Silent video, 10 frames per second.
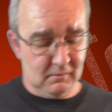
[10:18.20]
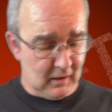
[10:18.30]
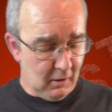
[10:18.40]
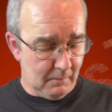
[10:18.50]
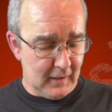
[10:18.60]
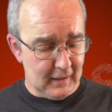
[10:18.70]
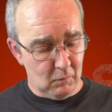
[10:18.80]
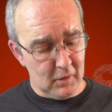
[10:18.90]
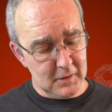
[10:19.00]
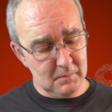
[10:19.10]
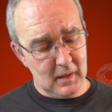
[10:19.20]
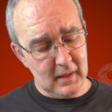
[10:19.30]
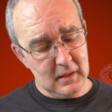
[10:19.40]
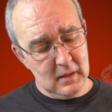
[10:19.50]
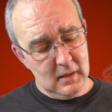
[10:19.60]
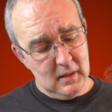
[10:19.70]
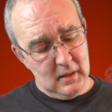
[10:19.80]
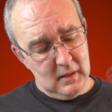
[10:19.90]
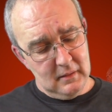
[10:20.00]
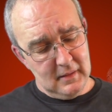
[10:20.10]
they're not brilliant ones, mine.
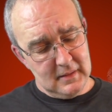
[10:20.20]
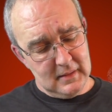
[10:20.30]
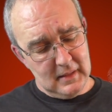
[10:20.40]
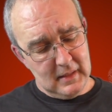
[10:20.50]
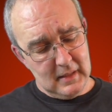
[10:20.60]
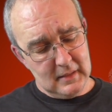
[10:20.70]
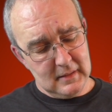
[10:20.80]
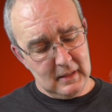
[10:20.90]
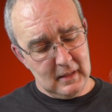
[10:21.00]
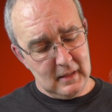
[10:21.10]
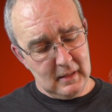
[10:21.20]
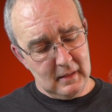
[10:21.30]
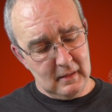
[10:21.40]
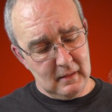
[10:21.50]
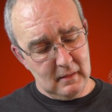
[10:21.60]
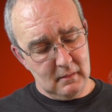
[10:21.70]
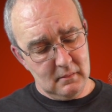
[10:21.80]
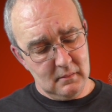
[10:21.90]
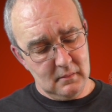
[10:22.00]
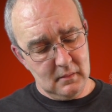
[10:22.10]
This is a
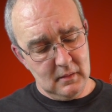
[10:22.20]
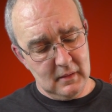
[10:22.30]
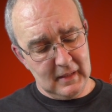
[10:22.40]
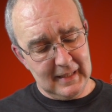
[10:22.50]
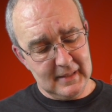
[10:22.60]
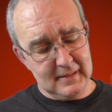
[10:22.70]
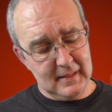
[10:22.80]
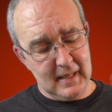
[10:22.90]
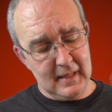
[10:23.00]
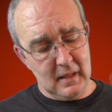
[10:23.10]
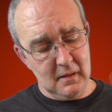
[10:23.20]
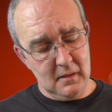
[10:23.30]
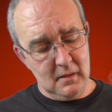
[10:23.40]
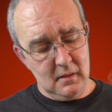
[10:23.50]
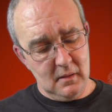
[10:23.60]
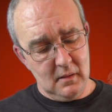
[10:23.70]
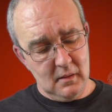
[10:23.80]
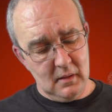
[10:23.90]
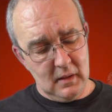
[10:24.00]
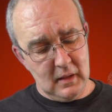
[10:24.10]
class 10
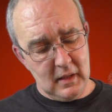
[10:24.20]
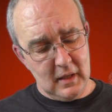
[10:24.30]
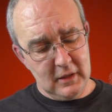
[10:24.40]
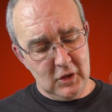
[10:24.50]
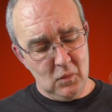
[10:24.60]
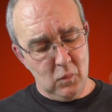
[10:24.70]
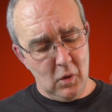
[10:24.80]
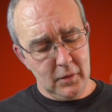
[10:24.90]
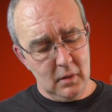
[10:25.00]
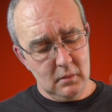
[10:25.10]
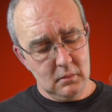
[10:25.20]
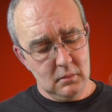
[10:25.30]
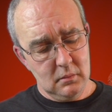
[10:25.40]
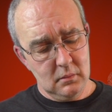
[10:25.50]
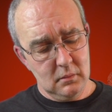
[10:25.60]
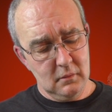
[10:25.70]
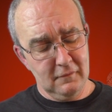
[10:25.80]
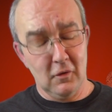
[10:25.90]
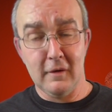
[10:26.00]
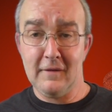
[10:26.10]
U1
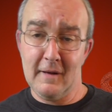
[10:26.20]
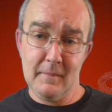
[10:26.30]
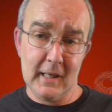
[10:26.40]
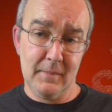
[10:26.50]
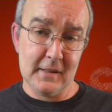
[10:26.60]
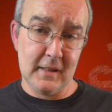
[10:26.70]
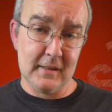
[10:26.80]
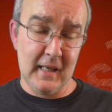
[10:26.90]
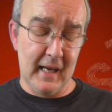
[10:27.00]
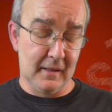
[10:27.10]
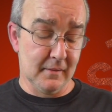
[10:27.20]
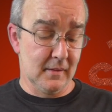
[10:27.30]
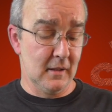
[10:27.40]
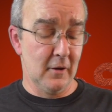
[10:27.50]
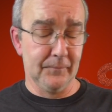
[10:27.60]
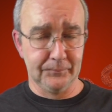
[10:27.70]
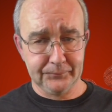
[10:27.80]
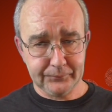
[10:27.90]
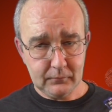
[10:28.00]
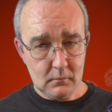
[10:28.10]
45 megabits a second. So
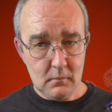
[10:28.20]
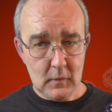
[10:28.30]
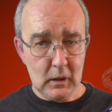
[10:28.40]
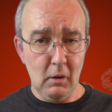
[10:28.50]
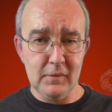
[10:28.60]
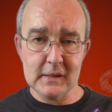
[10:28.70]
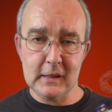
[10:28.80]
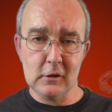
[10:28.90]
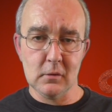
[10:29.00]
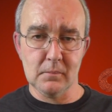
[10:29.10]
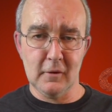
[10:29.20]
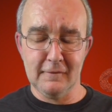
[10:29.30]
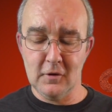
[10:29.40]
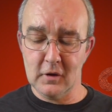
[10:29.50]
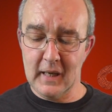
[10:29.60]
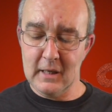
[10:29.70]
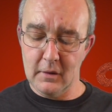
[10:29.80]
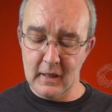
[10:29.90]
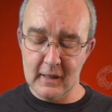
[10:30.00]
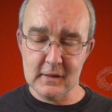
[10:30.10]
obviously you couldn't put 4K
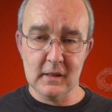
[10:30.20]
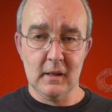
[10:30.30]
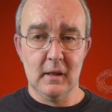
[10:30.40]
on that.